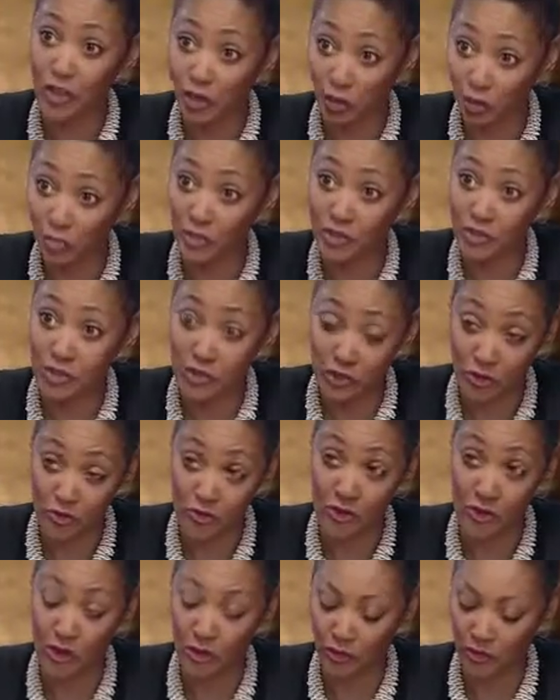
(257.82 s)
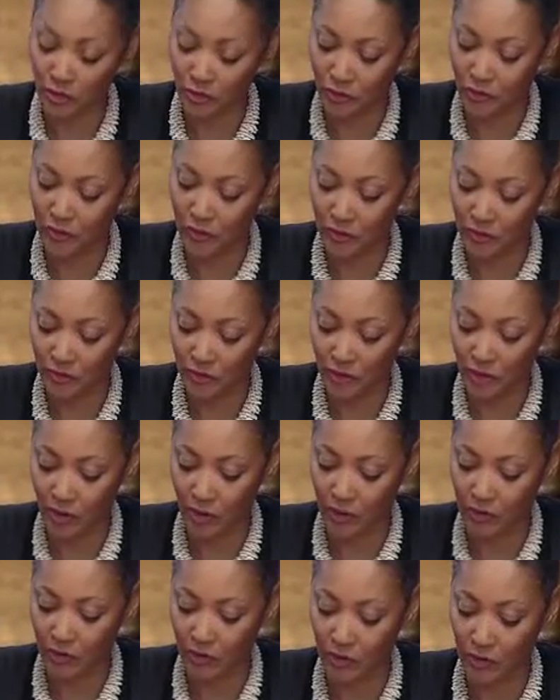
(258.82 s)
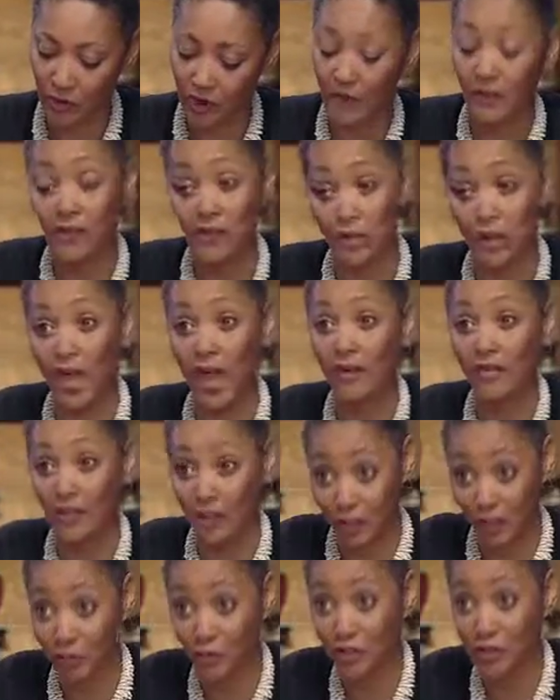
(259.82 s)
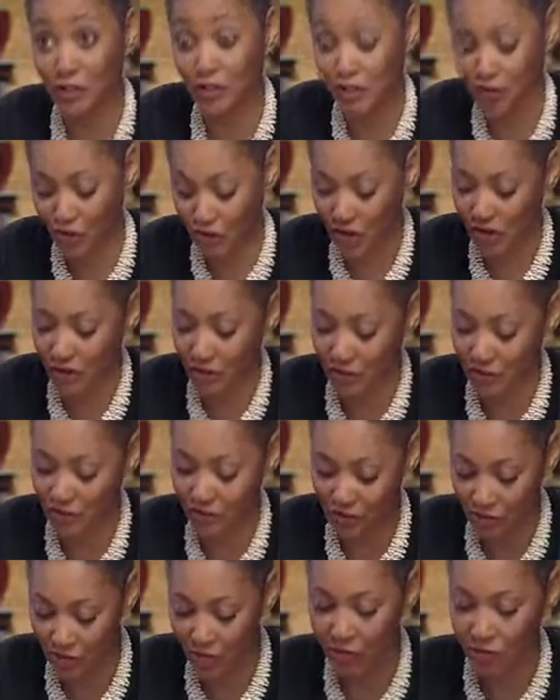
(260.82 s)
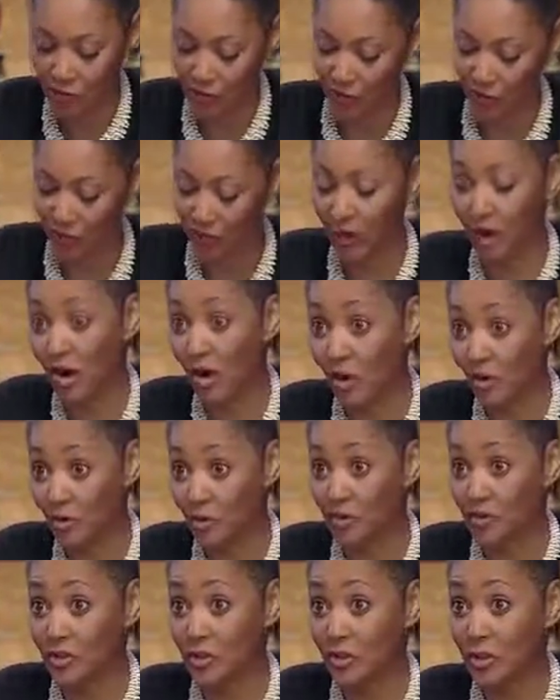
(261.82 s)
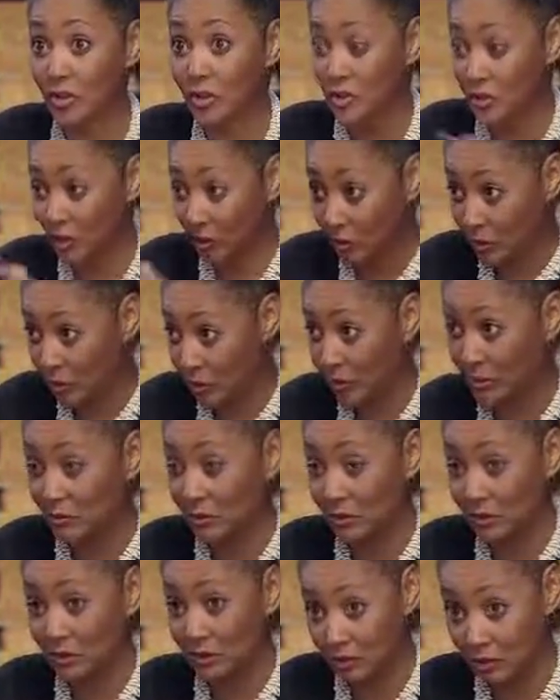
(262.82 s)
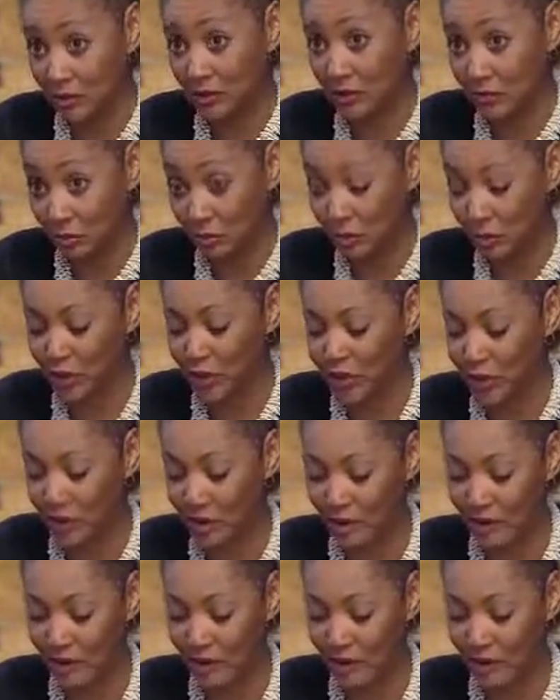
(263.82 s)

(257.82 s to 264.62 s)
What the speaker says: that you're a business student here at the University of Arizona and that you have an interest in Chinese culture and commerce. So bridging